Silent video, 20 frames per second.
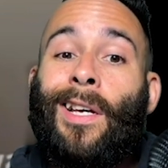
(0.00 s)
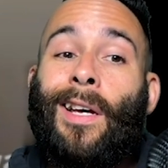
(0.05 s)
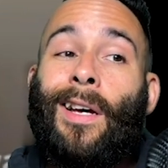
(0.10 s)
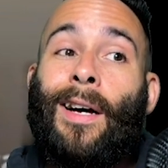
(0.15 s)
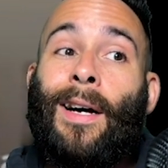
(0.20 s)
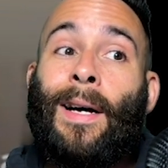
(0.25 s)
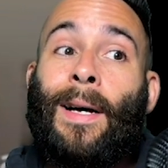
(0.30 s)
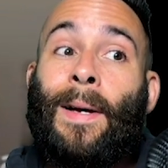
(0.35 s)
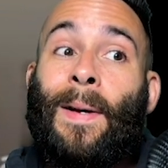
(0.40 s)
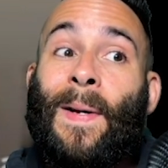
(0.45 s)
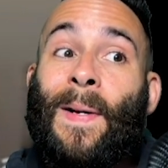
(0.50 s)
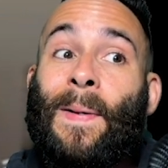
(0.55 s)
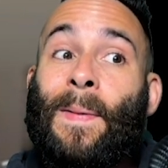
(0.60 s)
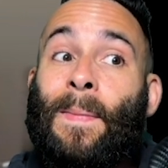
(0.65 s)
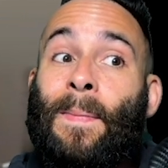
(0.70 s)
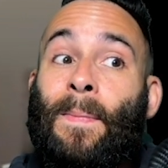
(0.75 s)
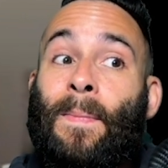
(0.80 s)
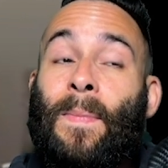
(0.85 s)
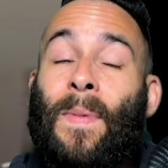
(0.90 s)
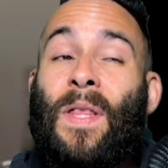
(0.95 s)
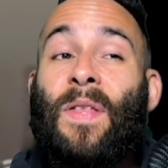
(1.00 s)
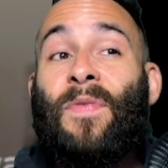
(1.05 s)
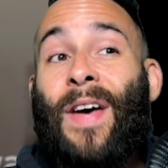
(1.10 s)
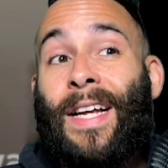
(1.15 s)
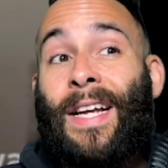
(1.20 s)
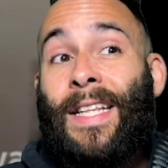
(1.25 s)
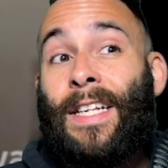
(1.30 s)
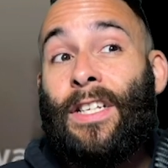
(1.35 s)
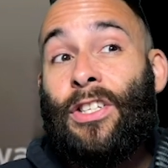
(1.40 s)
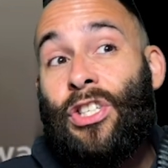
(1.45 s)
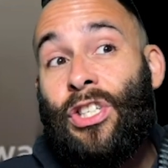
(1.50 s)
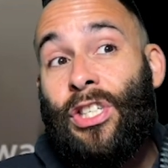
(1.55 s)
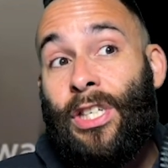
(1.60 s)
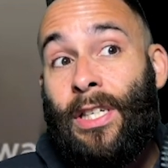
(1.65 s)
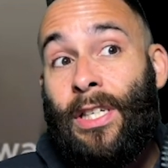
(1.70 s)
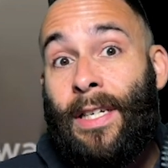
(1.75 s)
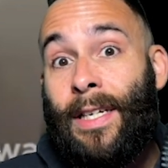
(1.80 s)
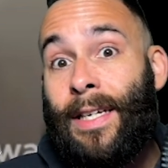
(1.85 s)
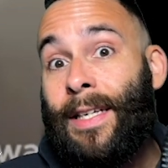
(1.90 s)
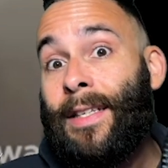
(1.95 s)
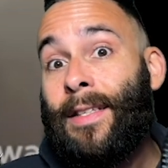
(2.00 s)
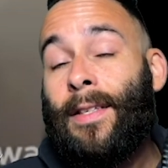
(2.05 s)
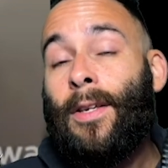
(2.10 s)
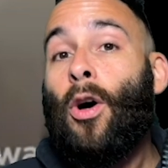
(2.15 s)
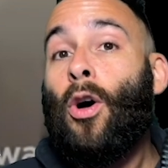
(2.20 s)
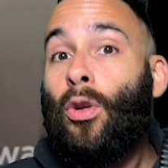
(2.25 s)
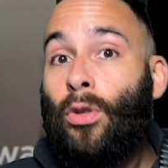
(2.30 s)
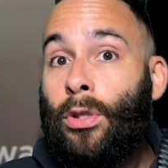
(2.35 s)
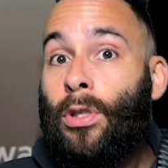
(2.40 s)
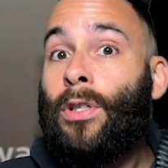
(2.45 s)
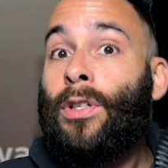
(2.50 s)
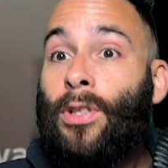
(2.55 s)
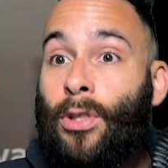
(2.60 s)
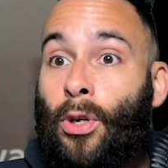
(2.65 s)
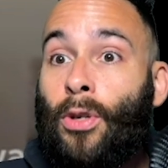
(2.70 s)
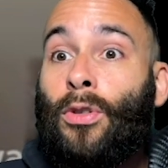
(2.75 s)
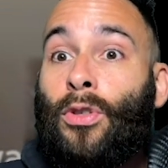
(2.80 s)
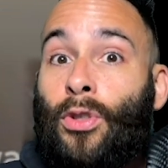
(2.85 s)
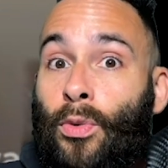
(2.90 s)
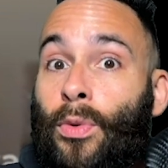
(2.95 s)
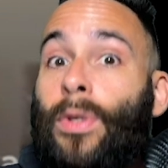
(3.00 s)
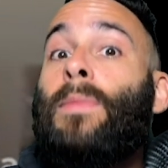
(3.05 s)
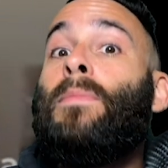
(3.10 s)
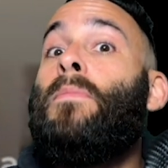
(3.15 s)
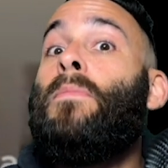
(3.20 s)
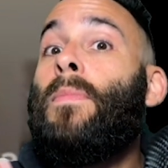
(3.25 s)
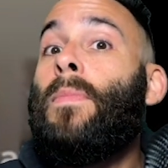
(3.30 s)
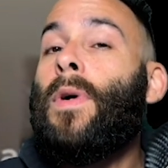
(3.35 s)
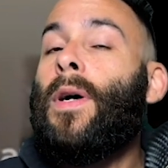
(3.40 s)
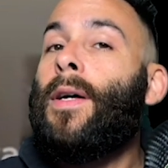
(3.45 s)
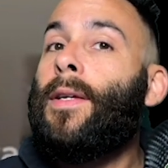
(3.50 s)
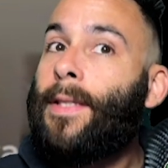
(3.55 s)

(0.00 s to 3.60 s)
Uh, the fact that she is also going to start doing uh,